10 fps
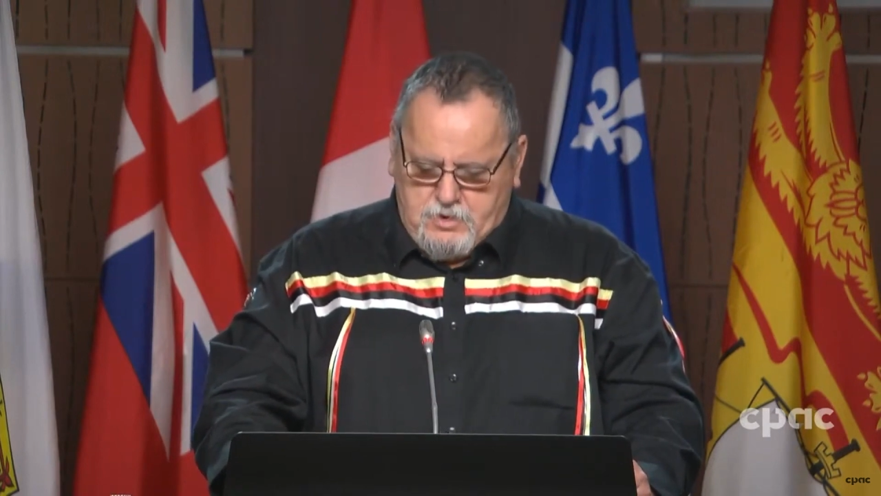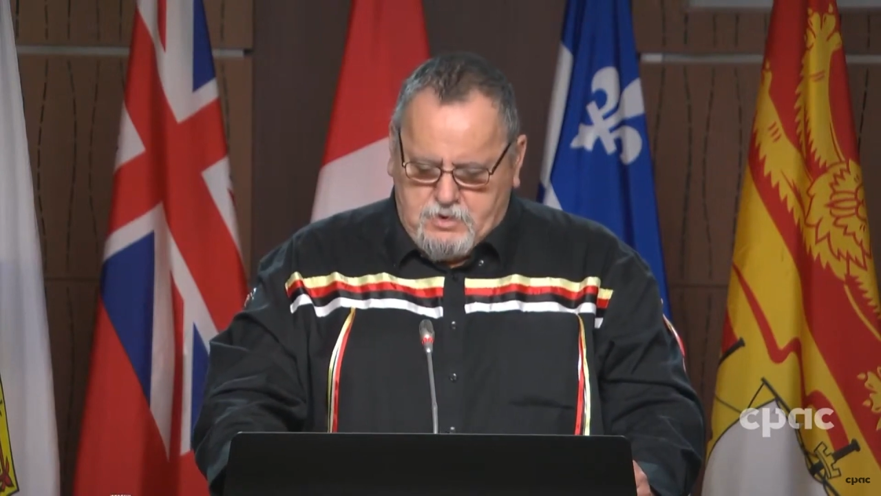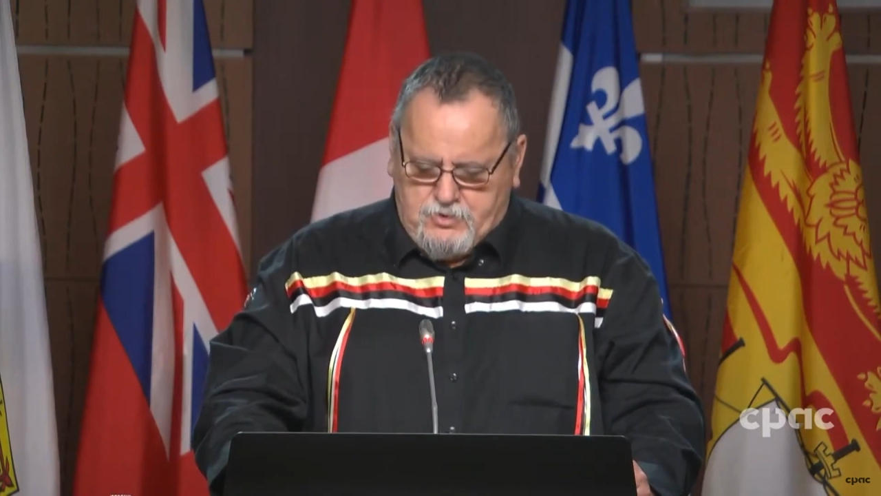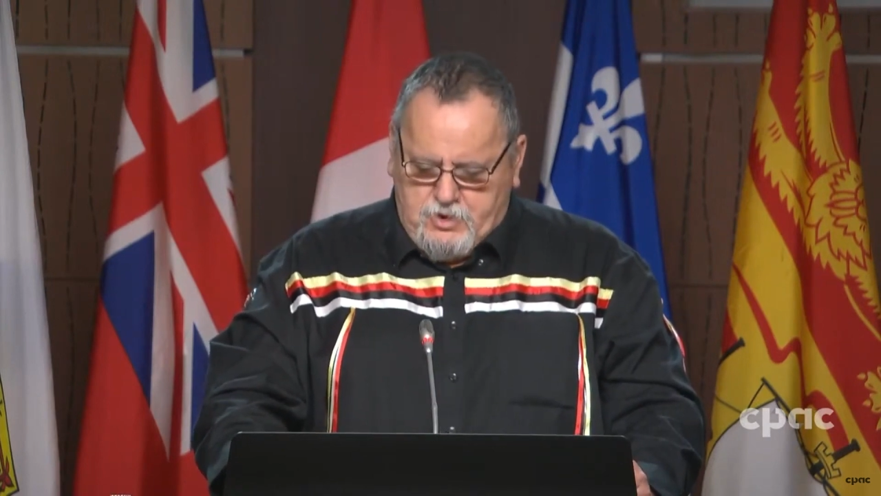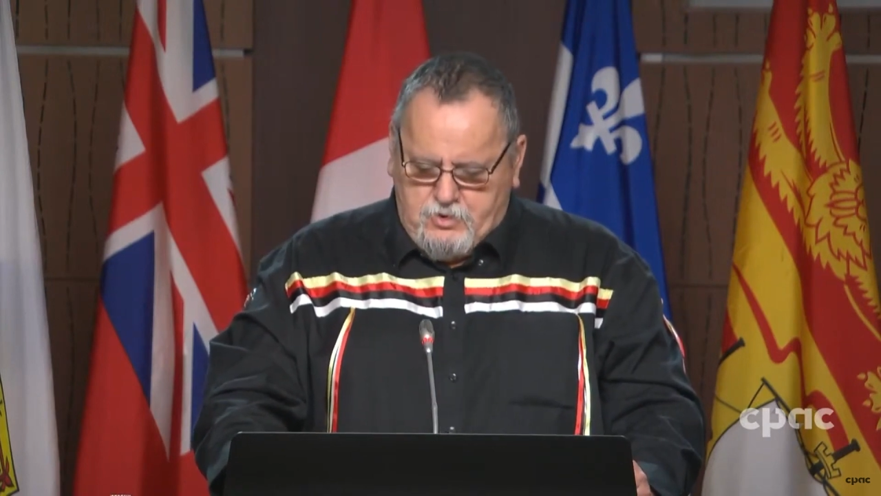
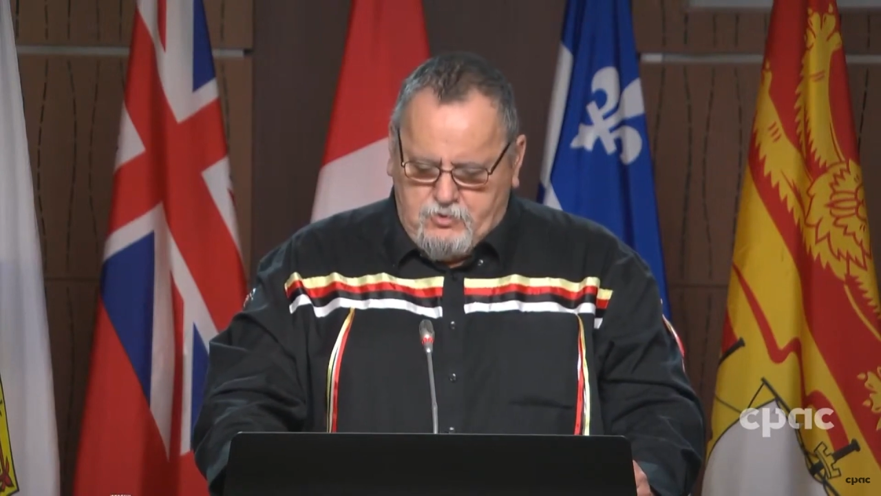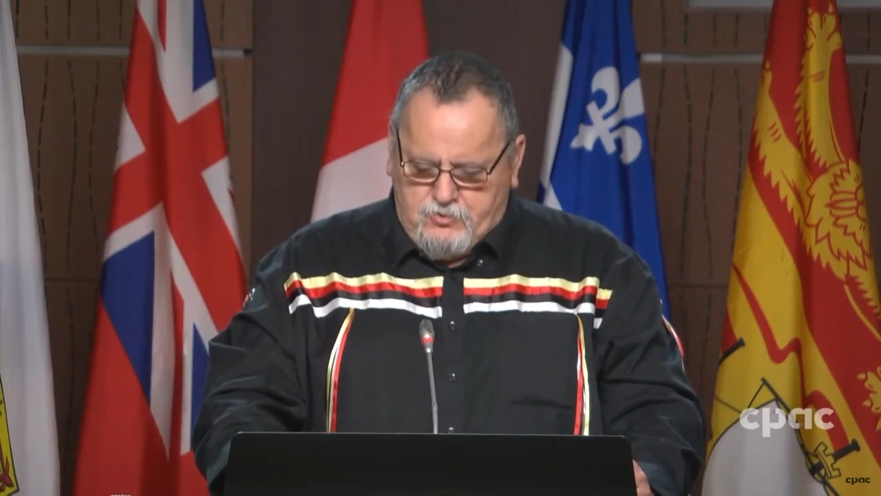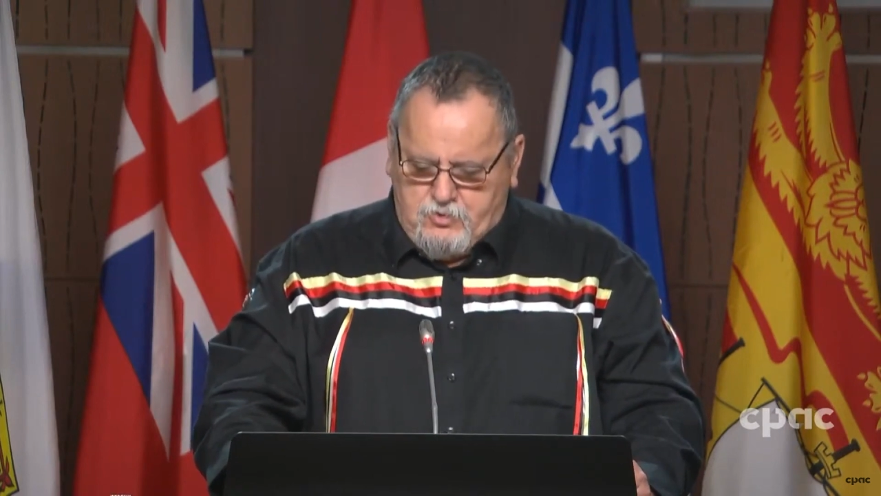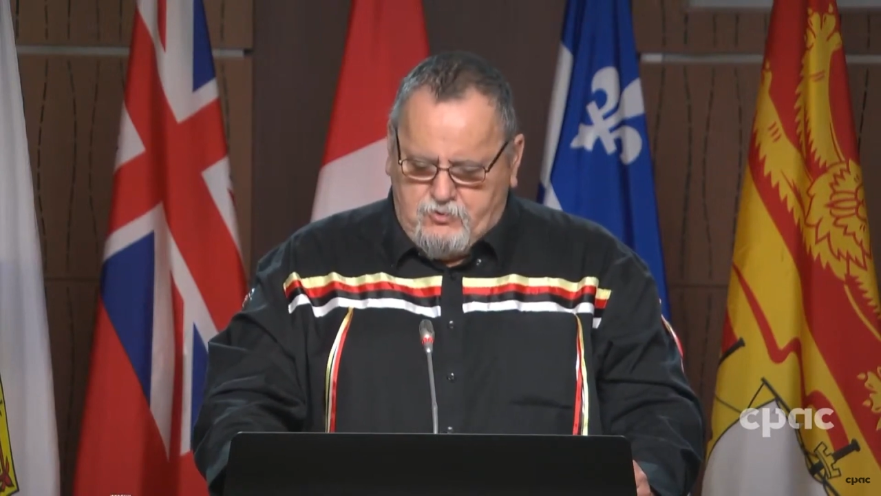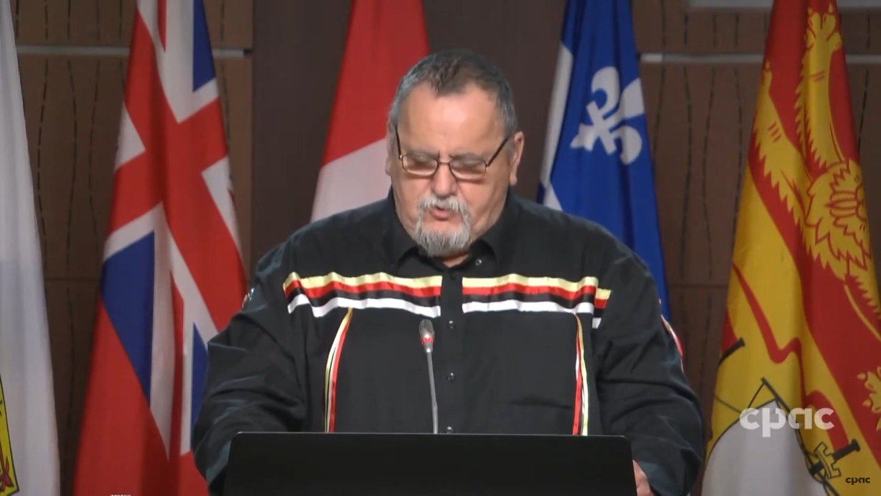continues
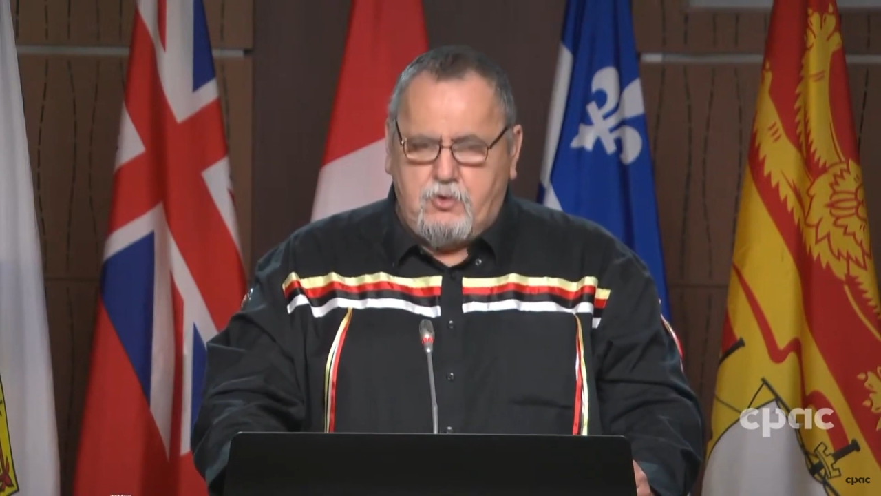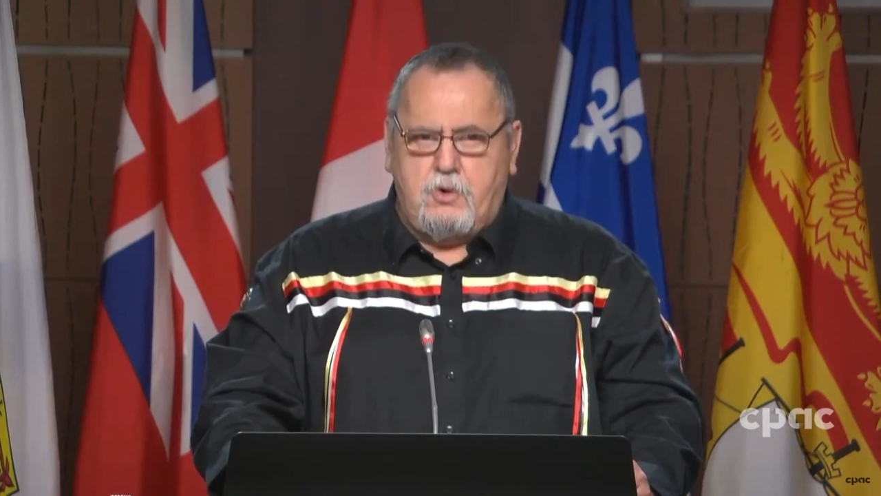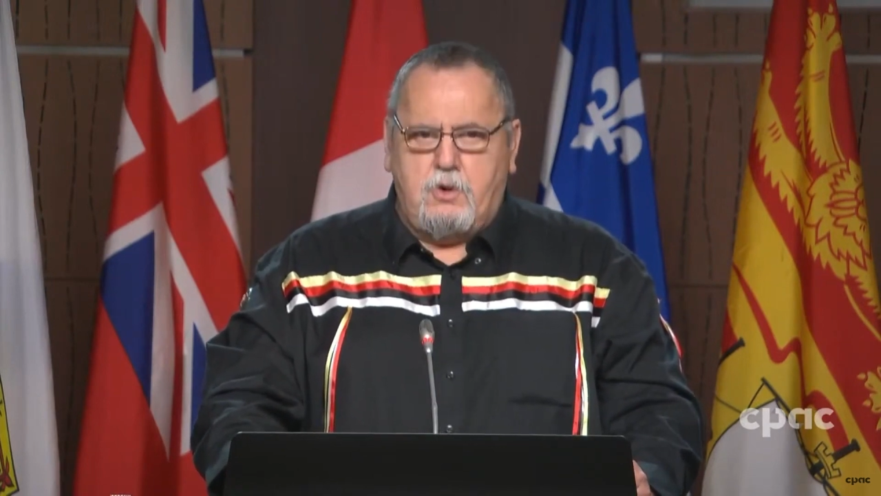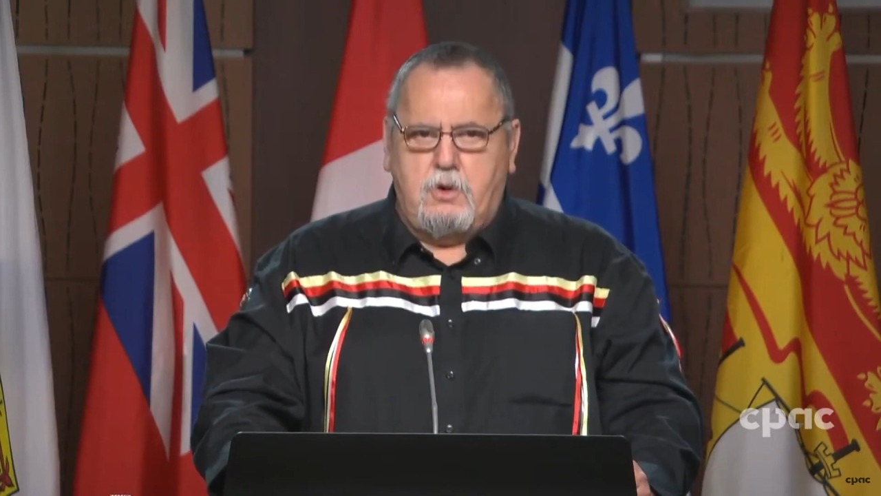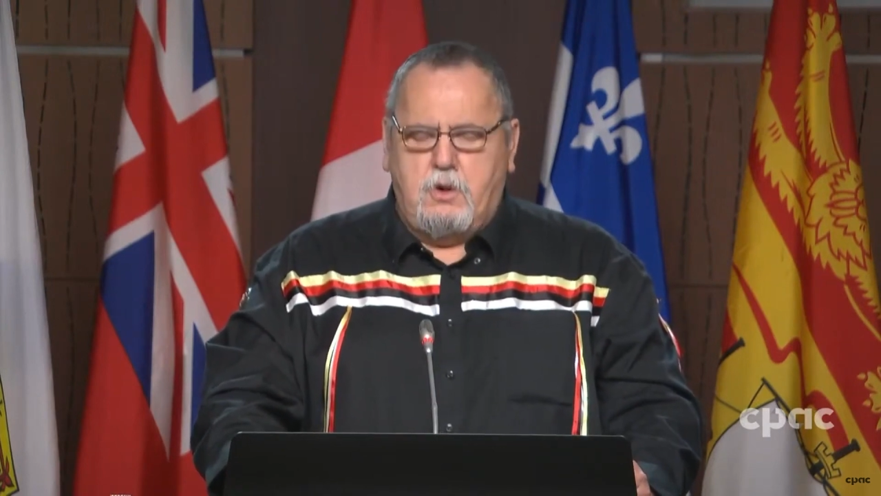to
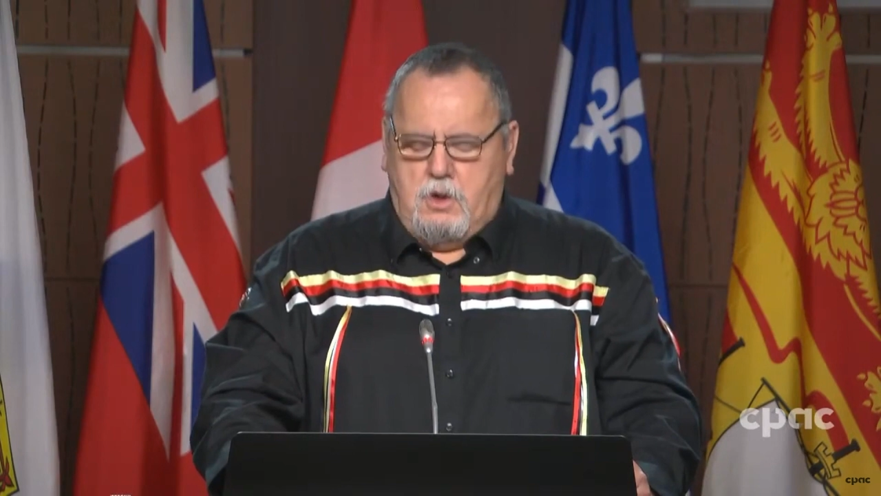ensure